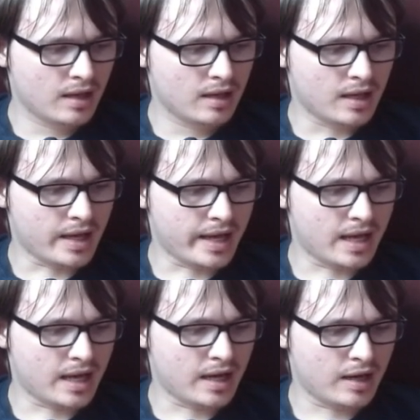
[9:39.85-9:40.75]

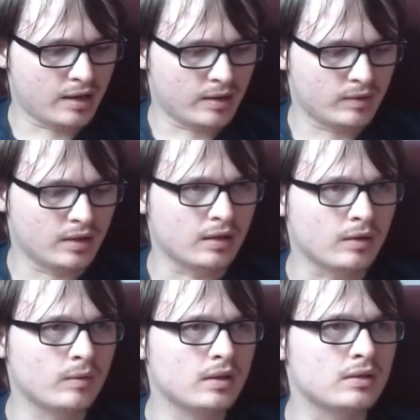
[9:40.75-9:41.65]

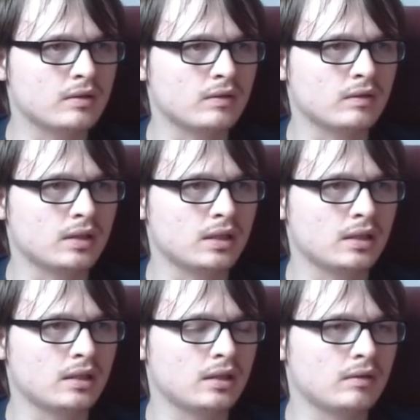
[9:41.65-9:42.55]
1, 2,
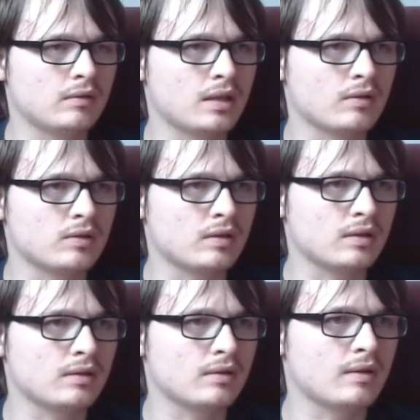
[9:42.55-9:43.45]
3. So
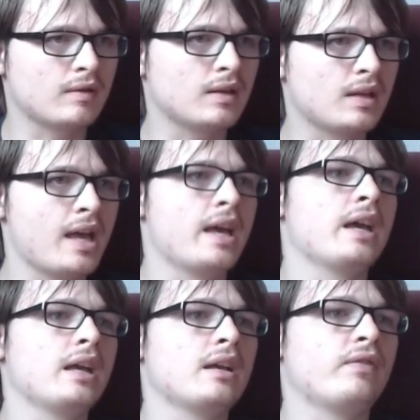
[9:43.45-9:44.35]

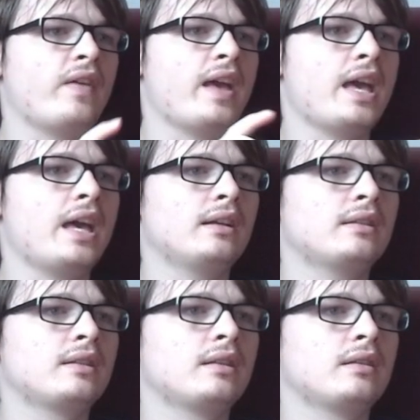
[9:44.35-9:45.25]

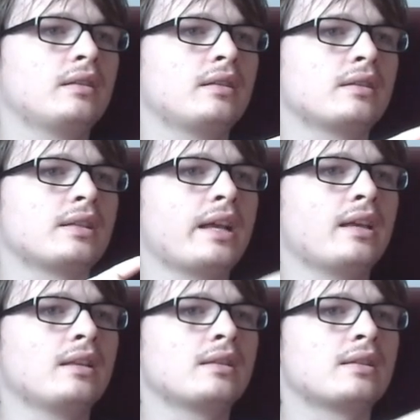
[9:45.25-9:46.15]
effect.
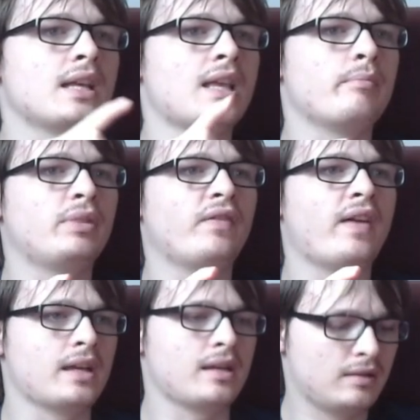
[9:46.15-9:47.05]
Seconds, then
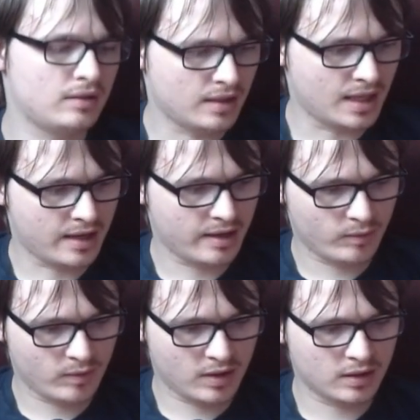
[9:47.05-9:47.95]
amplifier. So yeah,
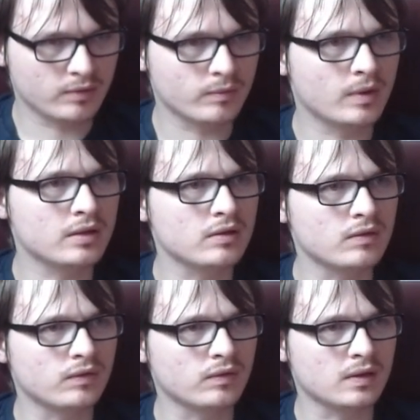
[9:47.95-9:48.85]
1, 2,
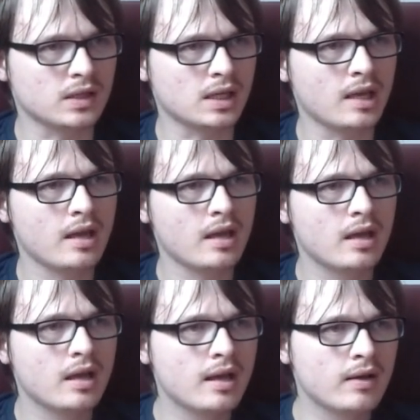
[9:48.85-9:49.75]
3,
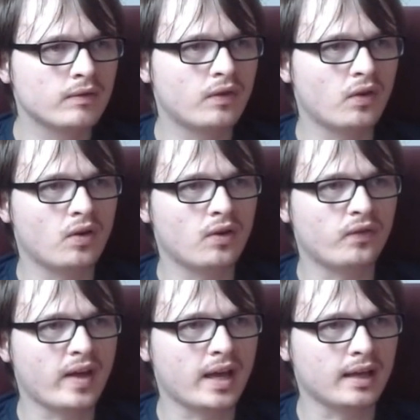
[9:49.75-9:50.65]
4,
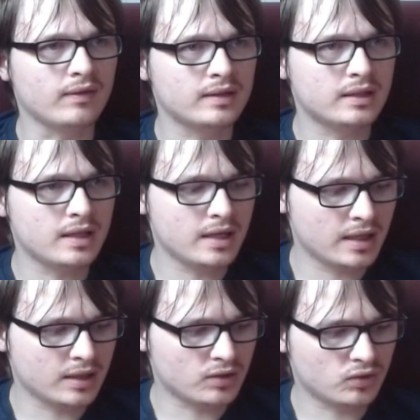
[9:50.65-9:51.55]
5,
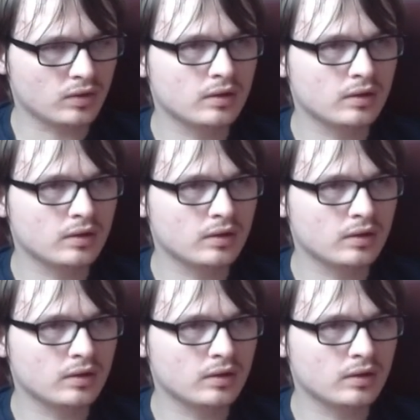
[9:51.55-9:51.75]
6,